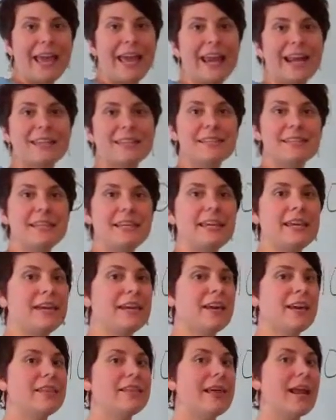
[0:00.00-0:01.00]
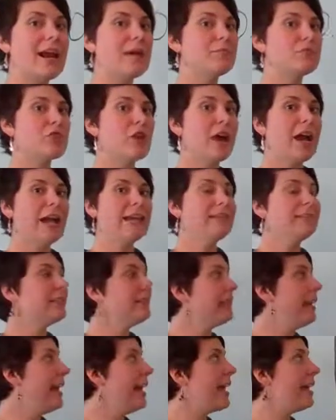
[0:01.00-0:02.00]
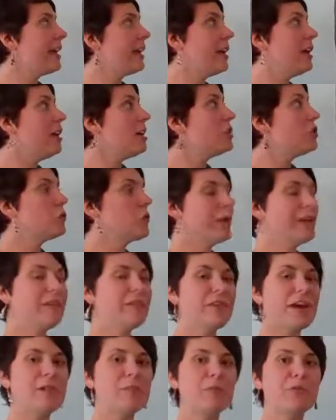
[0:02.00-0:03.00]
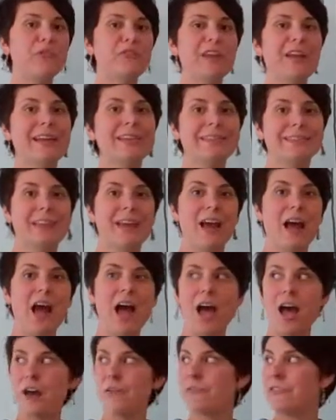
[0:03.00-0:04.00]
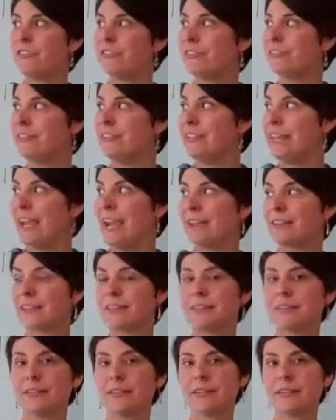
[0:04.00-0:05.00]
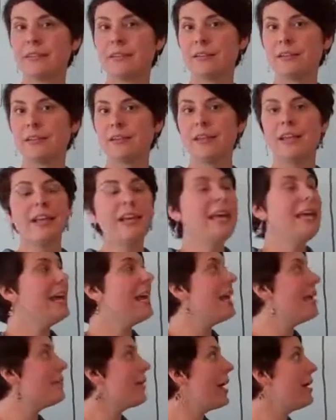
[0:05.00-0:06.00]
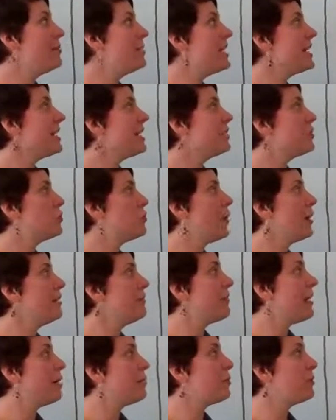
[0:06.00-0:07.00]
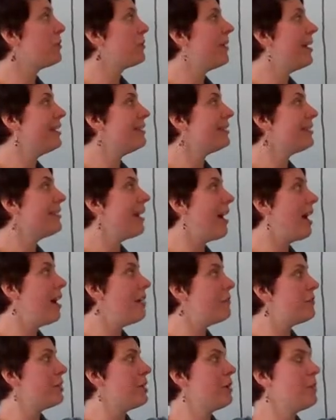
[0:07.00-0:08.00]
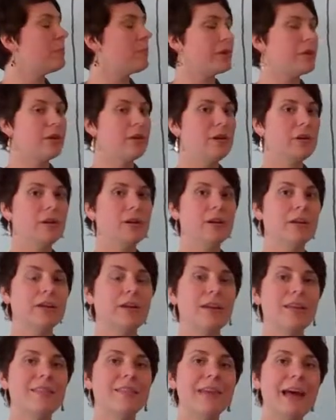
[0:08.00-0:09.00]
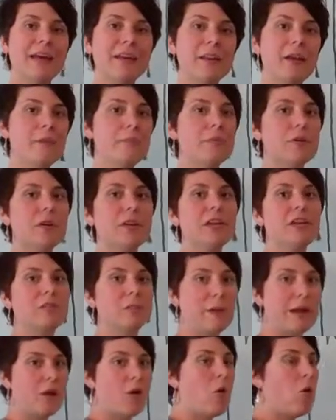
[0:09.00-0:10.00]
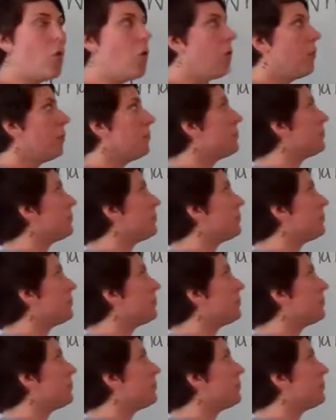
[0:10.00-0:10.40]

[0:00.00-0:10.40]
and I see that I'm trying to take 25% of 68. If I'm taking 25% of a number, that number is my whole.